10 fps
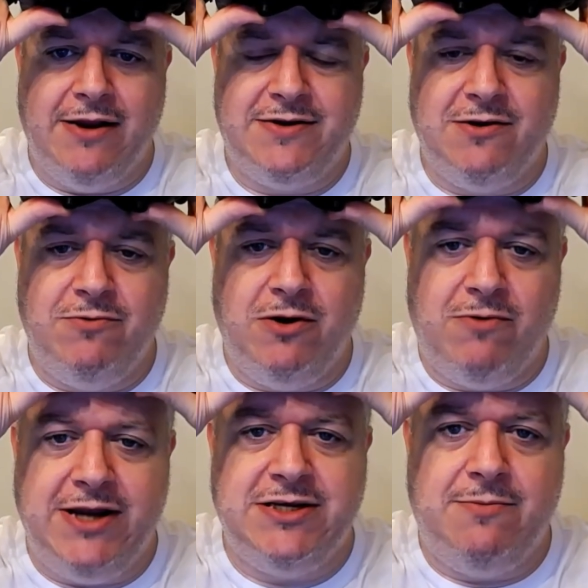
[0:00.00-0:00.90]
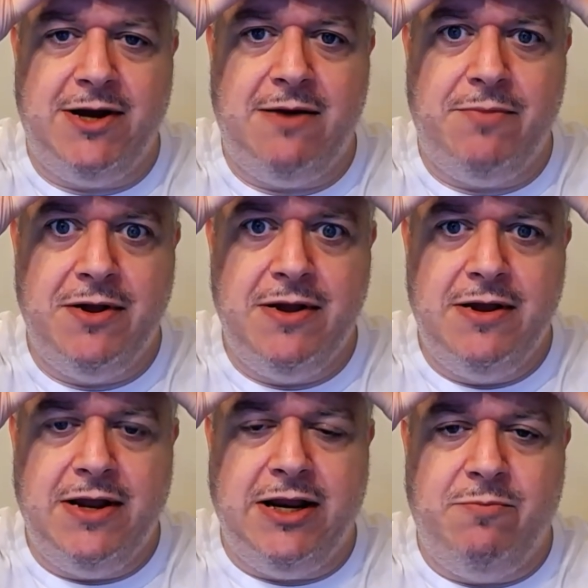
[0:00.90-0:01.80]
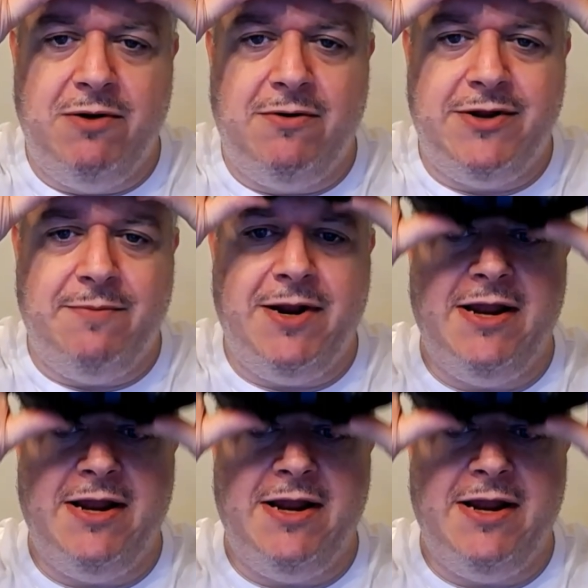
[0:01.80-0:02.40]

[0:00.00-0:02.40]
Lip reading: So when you're raising them up and you put them on top of your head, then